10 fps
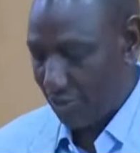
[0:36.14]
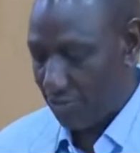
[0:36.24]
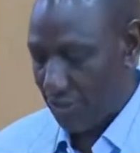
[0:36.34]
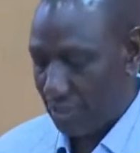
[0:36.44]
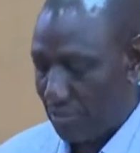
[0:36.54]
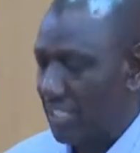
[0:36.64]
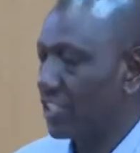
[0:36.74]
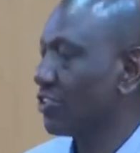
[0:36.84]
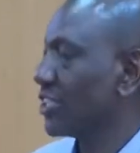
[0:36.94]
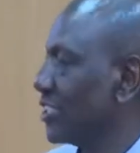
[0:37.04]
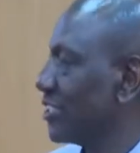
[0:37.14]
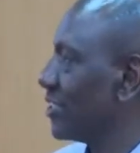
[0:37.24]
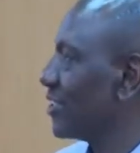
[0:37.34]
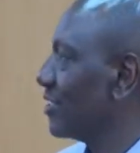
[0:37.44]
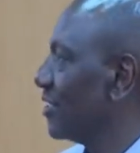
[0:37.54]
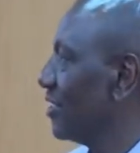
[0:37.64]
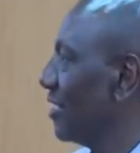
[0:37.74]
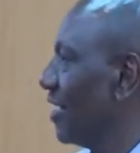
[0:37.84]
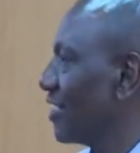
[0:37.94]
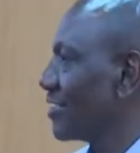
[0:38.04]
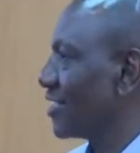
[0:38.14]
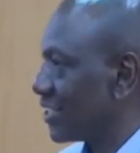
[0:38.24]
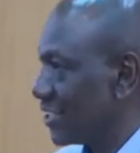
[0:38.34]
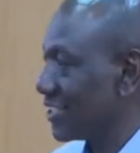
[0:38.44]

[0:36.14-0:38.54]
to fulfill my duties as a